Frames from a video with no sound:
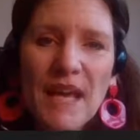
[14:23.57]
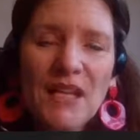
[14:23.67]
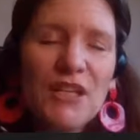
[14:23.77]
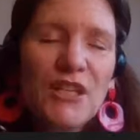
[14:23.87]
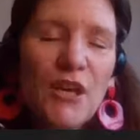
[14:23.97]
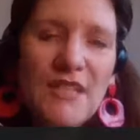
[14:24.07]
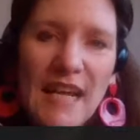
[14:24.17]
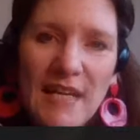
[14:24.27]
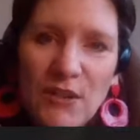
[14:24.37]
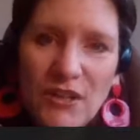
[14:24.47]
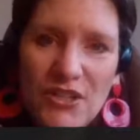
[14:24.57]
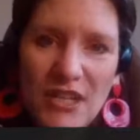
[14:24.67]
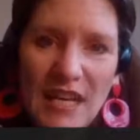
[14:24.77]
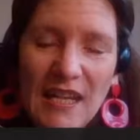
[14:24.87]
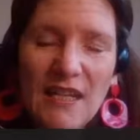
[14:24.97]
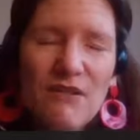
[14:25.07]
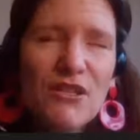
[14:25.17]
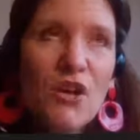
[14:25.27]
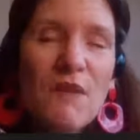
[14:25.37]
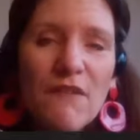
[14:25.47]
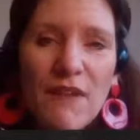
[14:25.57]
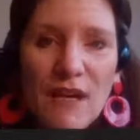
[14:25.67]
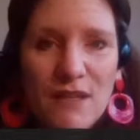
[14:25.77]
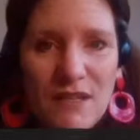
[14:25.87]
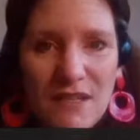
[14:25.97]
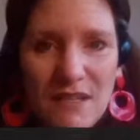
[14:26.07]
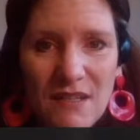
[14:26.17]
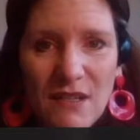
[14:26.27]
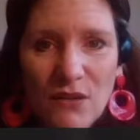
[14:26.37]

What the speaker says: And I know technology, and there are so many factors